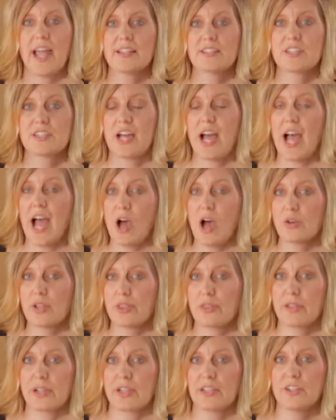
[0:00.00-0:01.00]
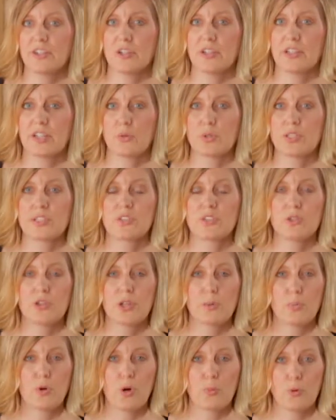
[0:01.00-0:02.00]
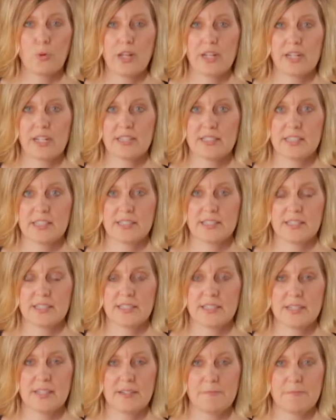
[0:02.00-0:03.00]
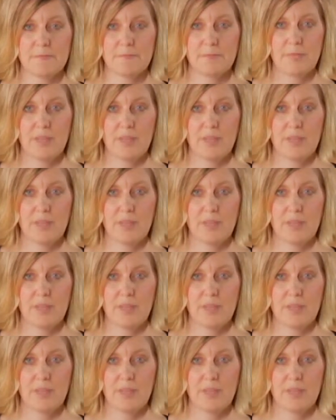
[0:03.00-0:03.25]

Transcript: as to how to thicken your liquids to the appropriate consistency,